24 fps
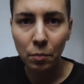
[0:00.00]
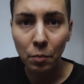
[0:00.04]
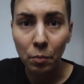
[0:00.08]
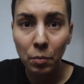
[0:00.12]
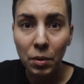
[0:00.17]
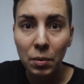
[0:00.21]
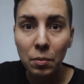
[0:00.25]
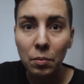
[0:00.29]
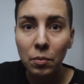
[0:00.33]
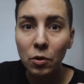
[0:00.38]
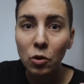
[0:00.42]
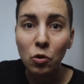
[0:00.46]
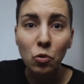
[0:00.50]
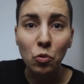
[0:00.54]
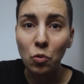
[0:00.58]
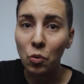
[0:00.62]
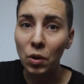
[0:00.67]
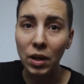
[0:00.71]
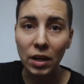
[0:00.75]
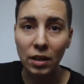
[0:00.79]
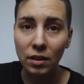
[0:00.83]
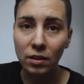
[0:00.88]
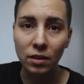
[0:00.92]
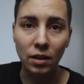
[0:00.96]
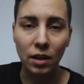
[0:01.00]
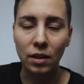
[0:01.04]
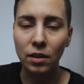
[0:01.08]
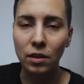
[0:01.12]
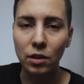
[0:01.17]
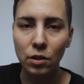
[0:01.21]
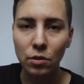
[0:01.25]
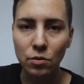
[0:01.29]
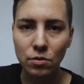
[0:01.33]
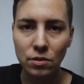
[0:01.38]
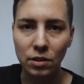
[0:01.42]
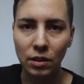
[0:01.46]
Be great at
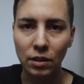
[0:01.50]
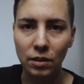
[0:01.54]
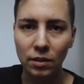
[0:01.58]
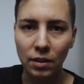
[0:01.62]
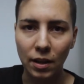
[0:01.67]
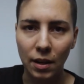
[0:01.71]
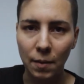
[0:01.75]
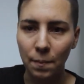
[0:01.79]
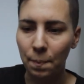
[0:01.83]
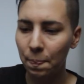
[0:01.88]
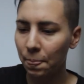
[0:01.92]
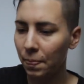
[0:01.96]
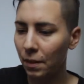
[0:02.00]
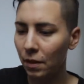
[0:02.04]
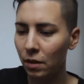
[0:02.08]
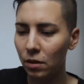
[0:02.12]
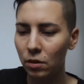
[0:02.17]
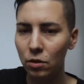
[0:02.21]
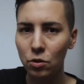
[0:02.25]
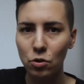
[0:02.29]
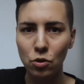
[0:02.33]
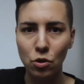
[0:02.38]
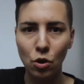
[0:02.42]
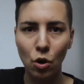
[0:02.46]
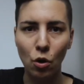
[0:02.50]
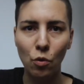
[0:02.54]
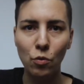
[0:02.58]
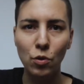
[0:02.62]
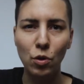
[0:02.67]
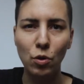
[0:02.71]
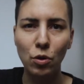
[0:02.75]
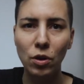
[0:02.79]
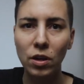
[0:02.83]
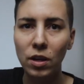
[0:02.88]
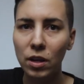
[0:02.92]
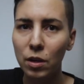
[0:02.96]
using them. Know
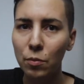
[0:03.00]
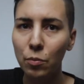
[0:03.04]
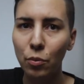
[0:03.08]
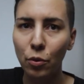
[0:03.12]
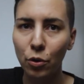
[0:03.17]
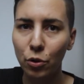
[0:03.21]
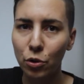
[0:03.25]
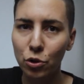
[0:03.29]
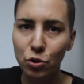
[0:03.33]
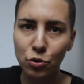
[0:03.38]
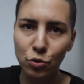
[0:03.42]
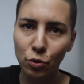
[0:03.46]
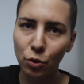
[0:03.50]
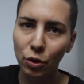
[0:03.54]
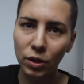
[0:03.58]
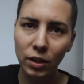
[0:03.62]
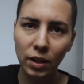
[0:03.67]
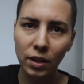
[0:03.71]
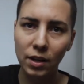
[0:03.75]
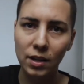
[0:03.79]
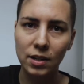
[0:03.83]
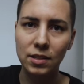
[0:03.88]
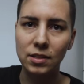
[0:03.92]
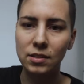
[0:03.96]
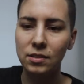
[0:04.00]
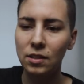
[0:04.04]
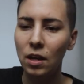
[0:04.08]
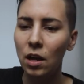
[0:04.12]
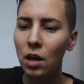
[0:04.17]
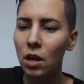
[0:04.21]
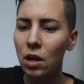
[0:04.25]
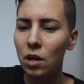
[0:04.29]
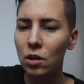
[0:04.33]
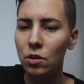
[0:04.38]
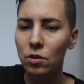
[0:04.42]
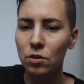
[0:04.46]
your keyboard shortcuts,
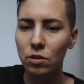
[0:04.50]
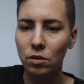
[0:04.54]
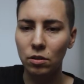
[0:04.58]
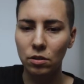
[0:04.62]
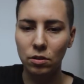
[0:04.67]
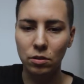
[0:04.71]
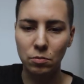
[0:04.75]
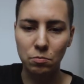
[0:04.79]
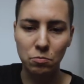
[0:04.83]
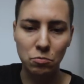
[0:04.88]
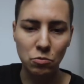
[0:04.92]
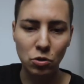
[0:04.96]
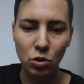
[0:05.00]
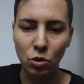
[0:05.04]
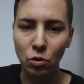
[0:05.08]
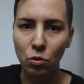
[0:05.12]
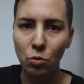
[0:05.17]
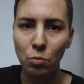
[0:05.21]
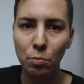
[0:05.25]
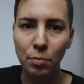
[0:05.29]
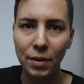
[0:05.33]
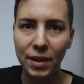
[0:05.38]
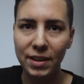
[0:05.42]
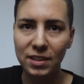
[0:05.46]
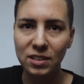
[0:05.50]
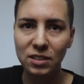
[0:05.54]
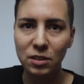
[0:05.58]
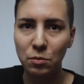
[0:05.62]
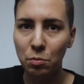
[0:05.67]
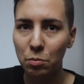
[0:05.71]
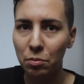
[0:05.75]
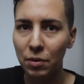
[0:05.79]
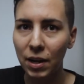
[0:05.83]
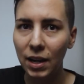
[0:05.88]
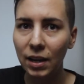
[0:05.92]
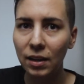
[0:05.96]
know
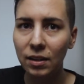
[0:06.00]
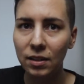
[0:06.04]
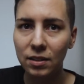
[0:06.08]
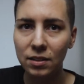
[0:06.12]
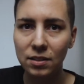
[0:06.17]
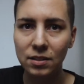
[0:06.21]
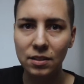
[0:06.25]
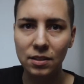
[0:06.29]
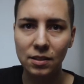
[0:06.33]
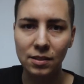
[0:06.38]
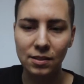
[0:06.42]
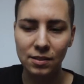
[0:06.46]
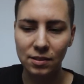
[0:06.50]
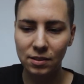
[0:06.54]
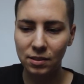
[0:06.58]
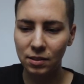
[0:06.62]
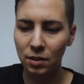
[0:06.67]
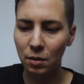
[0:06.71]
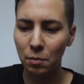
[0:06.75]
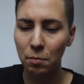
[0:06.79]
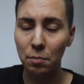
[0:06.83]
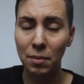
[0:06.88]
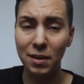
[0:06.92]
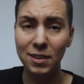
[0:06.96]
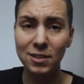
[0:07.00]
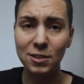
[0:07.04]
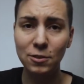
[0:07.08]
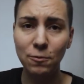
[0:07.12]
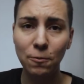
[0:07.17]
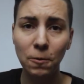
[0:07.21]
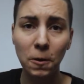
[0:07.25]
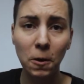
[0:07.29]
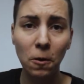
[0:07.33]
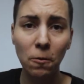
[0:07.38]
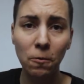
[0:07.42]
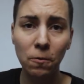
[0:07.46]
best practices, best
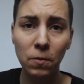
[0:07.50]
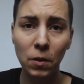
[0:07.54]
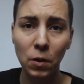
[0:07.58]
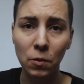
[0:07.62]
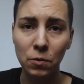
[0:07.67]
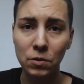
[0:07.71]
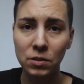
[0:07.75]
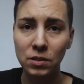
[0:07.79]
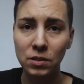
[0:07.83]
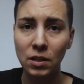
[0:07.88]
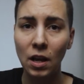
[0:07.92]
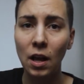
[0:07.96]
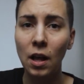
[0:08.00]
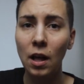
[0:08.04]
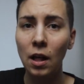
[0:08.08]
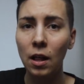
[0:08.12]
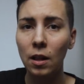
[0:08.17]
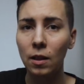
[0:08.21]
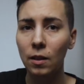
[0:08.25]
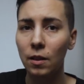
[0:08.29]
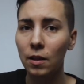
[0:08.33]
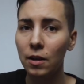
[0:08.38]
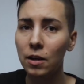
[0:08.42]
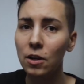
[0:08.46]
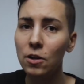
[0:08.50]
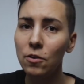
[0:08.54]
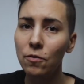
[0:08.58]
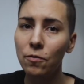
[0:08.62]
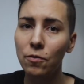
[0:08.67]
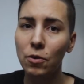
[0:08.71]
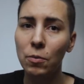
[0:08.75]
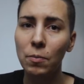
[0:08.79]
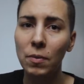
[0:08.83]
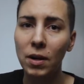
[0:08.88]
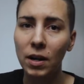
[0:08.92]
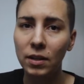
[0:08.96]
workflows, learn
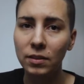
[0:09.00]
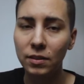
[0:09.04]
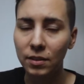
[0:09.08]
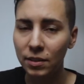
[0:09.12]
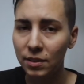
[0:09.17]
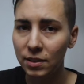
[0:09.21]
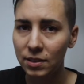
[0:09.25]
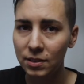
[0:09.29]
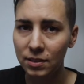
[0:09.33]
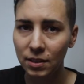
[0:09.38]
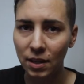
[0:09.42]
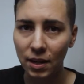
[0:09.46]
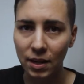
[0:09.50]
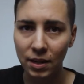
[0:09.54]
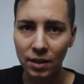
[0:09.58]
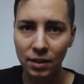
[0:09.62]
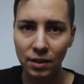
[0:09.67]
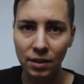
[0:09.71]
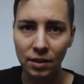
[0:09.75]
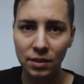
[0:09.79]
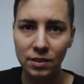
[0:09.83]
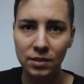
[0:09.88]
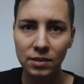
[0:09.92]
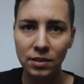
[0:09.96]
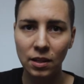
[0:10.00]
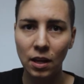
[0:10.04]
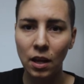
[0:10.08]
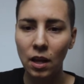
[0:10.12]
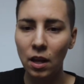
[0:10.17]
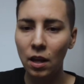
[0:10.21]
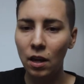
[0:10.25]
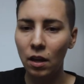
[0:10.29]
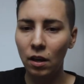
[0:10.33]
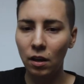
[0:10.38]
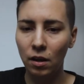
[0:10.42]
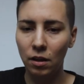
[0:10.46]
from other designers.
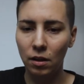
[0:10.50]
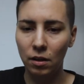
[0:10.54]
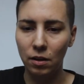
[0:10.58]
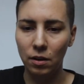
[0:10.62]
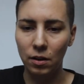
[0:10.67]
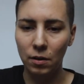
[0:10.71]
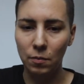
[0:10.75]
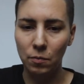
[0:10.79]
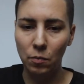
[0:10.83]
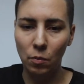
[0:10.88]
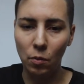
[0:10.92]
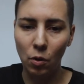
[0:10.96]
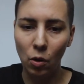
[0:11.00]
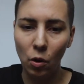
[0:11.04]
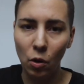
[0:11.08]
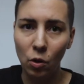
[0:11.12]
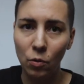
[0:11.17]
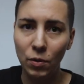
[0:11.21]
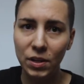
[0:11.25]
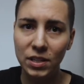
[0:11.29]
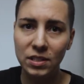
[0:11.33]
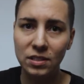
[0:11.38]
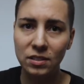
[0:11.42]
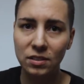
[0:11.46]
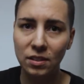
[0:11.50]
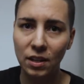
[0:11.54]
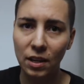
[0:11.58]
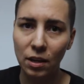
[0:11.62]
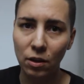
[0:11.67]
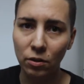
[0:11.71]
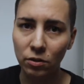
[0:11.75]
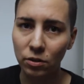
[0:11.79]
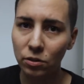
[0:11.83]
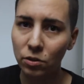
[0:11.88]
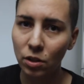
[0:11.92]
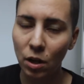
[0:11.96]
Always stay
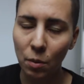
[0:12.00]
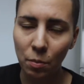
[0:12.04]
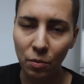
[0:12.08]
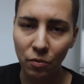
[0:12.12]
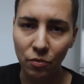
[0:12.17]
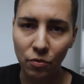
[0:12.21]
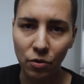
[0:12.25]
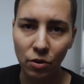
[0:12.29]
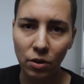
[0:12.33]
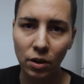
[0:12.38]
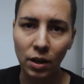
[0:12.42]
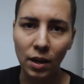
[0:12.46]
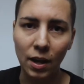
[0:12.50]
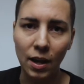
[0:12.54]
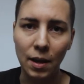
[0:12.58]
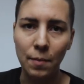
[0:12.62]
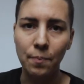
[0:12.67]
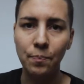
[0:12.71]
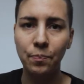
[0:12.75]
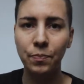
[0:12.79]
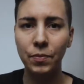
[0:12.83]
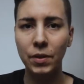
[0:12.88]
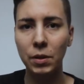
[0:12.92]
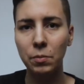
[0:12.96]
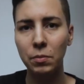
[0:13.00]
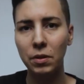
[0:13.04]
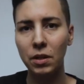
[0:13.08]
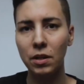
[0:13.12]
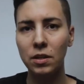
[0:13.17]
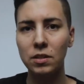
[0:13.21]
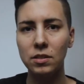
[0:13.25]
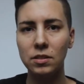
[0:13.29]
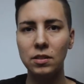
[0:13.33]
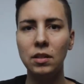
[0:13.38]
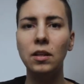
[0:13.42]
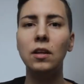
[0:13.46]
on the top of your game,
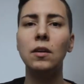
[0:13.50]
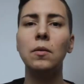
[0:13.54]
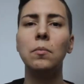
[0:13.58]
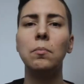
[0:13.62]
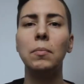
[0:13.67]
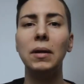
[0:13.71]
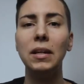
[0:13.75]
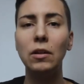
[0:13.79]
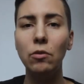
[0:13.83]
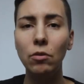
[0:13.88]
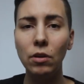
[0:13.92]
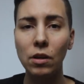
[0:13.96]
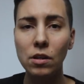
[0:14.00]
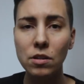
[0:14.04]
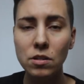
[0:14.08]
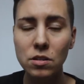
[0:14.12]
because by doing